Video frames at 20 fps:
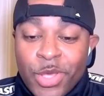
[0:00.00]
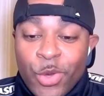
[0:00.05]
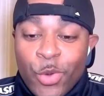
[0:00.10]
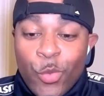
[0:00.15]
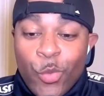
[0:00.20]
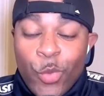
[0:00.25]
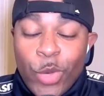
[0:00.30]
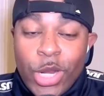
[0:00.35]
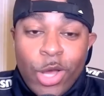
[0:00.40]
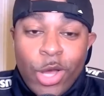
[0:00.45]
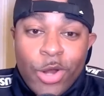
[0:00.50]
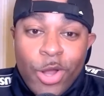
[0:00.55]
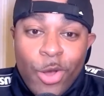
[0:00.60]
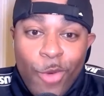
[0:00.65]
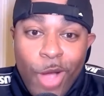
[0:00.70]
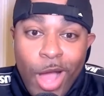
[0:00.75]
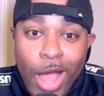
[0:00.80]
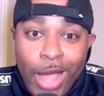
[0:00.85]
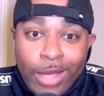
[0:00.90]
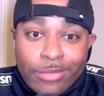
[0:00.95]
We don't know
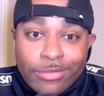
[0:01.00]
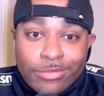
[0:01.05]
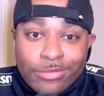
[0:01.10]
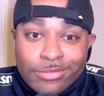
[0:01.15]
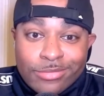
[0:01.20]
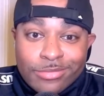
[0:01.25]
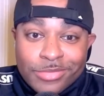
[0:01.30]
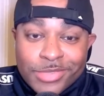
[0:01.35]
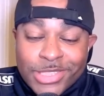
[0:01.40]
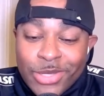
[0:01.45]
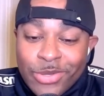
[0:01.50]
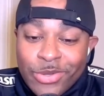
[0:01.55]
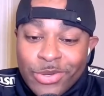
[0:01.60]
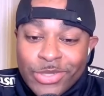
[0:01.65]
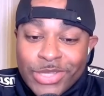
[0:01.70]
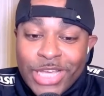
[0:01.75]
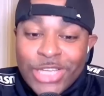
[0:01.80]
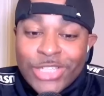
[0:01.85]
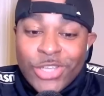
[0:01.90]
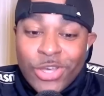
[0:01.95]
why. So
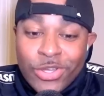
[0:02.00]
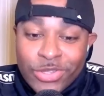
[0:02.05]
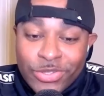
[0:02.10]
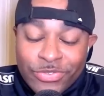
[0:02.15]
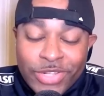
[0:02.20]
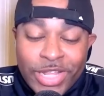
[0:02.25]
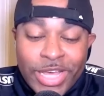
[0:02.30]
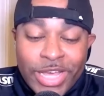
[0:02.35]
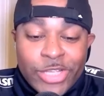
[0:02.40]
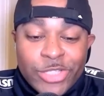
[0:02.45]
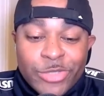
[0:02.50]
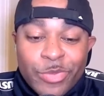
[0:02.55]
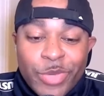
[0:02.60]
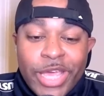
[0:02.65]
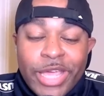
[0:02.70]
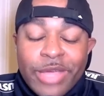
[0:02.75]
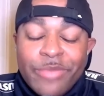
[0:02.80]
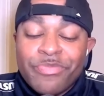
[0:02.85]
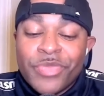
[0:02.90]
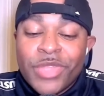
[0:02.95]
they showed the
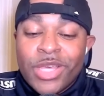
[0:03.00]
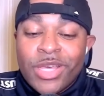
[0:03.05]
flashback.